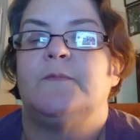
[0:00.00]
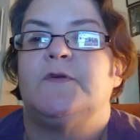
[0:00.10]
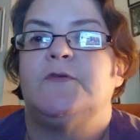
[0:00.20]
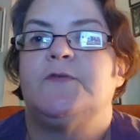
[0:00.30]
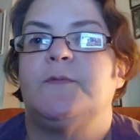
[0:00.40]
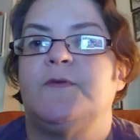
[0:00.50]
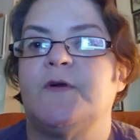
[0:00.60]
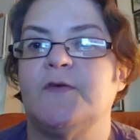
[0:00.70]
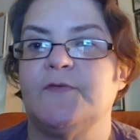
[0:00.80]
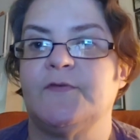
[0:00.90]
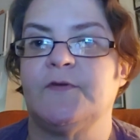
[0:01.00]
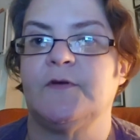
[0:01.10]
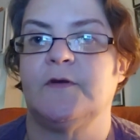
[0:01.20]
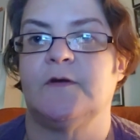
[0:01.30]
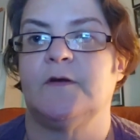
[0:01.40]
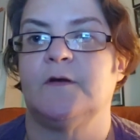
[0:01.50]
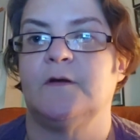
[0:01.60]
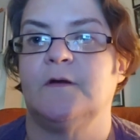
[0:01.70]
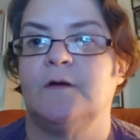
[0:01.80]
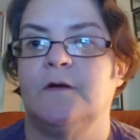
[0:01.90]
You just
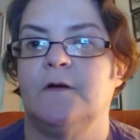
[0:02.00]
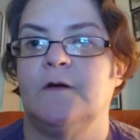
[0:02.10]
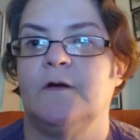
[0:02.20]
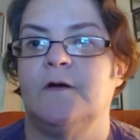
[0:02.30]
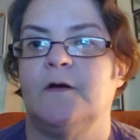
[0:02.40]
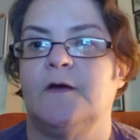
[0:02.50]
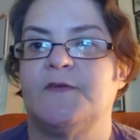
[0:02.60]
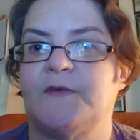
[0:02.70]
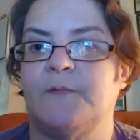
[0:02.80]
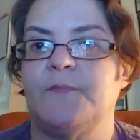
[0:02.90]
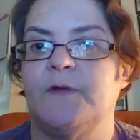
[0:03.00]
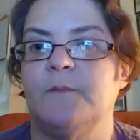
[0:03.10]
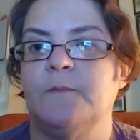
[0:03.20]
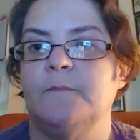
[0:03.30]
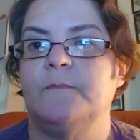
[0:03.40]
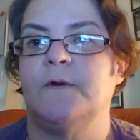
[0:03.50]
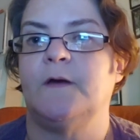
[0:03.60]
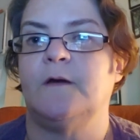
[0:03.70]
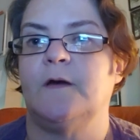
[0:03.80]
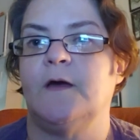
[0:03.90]
accept them
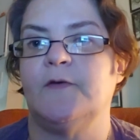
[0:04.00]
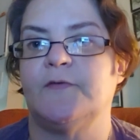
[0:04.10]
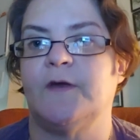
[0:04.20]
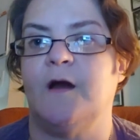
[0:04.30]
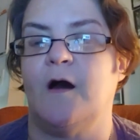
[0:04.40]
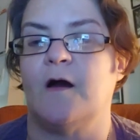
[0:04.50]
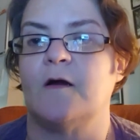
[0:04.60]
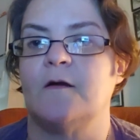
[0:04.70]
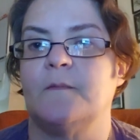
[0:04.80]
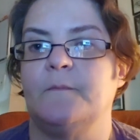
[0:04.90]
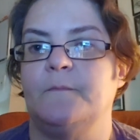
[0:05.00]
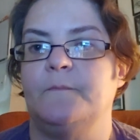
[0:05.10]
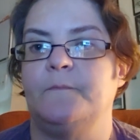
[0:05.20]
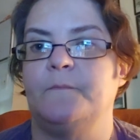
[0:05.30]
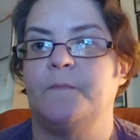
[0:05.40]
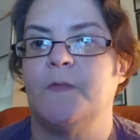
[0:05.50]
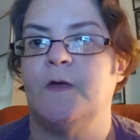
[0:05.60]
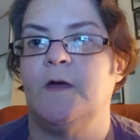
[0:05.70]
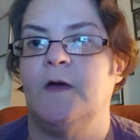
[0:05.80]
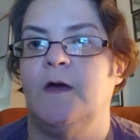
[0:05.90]
as they are.
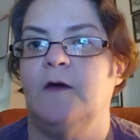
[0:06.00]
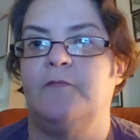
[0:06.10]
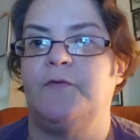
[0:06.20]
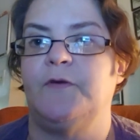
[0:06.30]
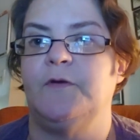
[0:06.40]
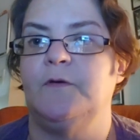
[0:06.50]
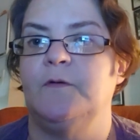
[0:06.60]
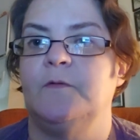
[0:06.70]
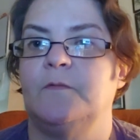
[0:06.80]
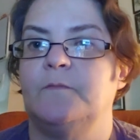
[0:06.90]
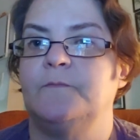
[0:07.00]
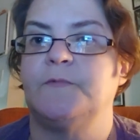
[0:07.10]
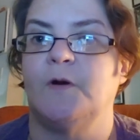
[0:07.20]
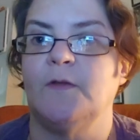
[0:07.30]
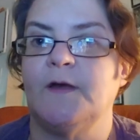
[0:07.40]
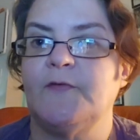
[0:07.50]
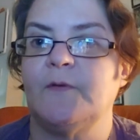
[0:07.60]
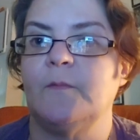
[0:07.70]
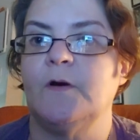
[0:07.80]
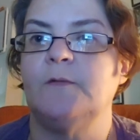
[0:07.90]
If you don't like
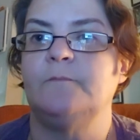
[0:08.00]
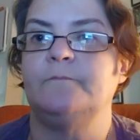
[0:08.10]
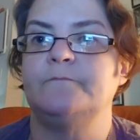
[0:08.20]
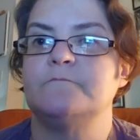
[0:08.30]
someone,